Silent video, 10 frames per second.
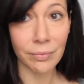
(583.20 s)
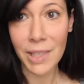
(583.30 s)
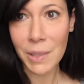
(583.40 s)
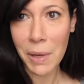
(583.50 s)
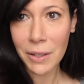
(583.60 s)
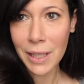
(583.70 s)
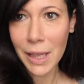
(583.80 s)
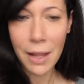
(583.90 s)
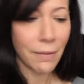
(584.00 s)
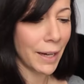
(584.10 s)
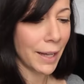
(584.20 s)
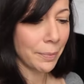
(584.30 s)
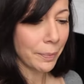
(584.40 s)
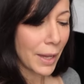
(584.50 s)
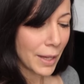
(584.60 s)
Smells lovely.
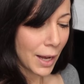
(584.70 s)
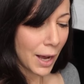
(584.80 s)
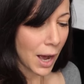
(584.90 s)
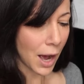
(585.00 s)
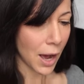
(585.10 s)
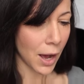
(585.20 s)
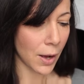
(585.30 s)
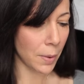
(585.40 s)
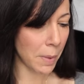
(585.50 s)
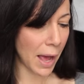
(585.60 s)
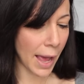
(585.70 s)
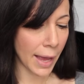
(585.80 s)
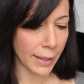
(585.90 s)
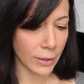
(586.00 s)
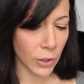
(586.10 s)

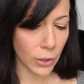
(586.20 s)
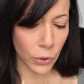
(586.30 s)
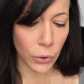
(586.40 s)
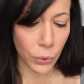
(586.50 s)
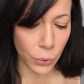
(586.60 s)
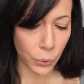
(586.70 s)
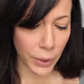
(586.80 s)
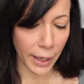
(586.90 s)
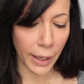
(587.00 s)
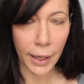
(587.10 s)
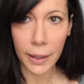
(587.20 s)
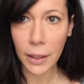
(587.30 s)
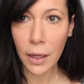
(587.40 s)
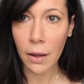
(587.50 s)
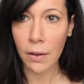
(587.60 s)
And you
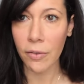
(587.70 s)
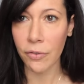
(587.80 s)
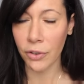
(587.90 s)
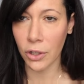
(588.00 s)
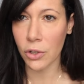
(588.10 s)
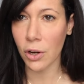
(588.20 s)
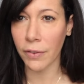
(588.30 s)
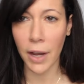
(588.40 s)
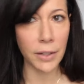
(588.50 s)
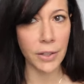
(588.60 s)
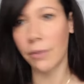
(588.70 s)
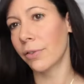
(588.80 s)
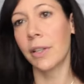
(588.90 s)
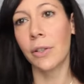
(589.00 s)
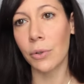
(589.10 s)
can finish off, I
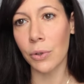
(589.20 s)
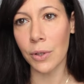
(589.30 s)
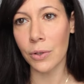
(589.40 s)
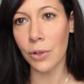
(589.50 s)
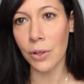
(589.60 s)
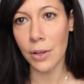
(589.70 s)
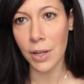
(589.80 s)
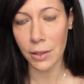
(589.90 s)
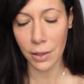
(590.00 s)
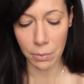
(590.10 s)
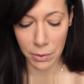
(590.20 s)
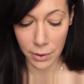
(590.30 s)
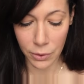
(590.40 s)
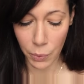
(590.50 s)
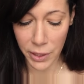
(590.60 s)
definitely don't do this during the daytime because
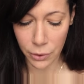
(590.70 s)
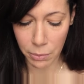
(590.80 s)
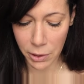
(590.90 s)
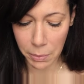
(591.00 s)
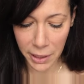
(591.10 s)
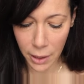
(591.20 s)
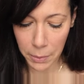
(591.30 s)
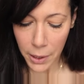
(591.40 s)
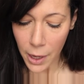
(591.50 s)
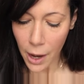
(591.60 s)
it's way too much makeup.